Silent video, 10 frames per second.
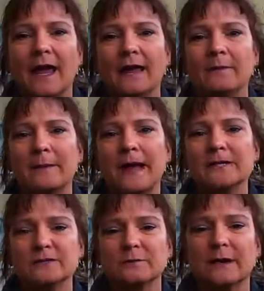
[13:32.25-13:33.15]
and the
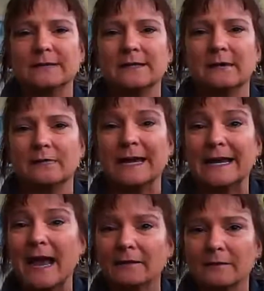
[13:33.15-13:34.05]
masterminds have
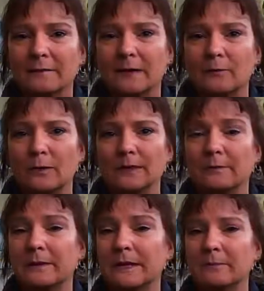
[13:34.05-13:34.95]
connected me with the
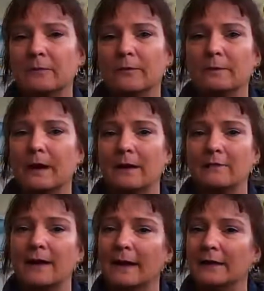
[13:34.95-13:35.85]
people that my
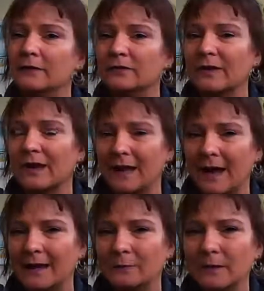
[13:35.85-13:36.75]
values
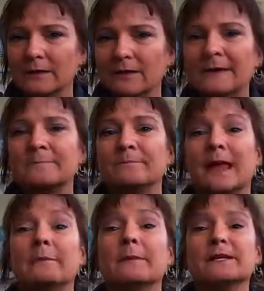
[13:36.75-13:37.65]
align with
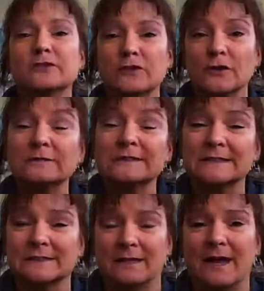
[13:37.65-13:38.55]
and my
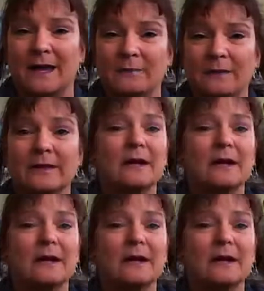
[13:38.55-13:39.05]
services align with.